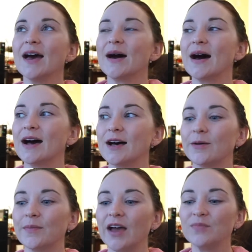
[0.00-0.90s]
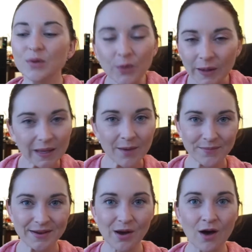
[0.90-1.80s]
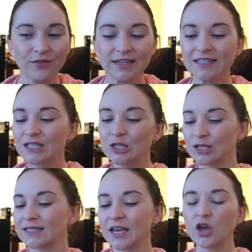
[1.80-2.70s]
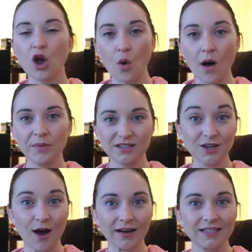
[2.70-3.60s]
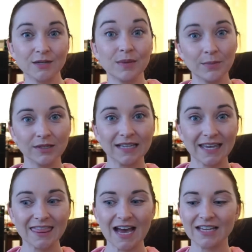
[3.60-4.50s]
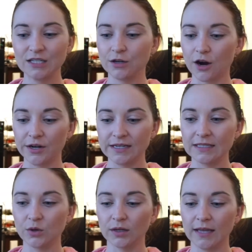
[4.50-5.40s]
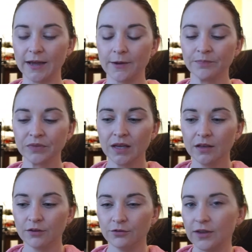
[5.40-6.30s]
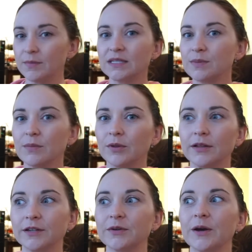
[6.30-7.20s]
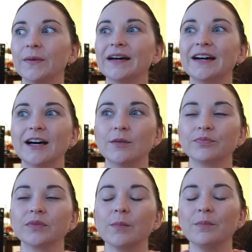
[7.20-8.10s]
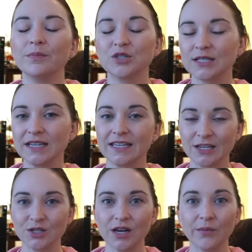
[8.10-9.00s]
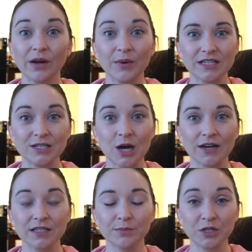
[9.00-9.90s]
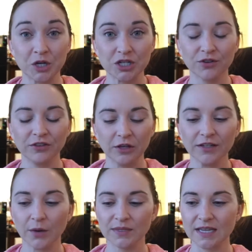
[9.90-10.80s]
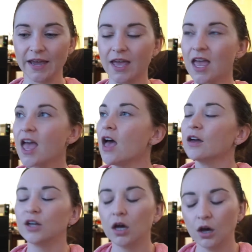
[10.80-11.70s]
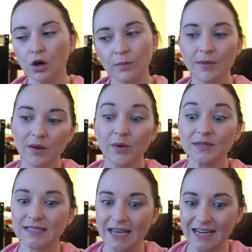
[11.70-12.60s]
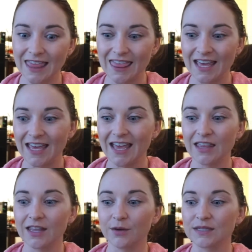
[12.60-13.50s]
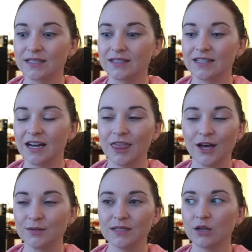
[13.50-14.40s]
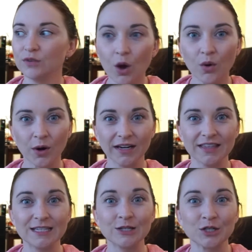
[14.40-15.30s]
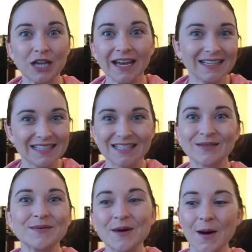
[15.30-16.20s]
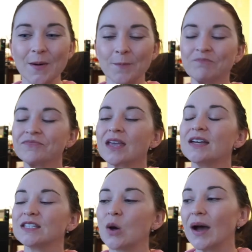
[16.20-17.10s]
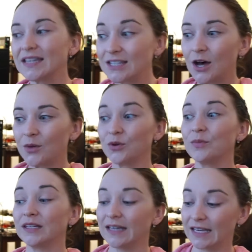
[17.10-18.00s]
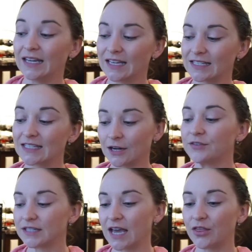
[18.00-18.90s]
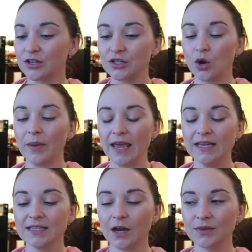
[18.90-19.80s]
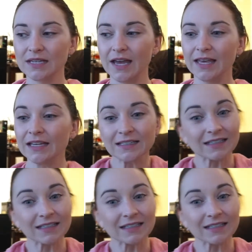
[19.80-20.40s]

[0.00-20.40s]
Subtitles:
I've been working up my confidence to just like go up and talk to people like that, to artists or like famous people, I don't know. Just like yesterday when I went to talk to Patricia Field, I was like, no, maybe I won't say anything. And then I thought to myself, no, Courtney, this is your chance, so go. So I saw Ruben like getting his stuff together to go paint and I was like,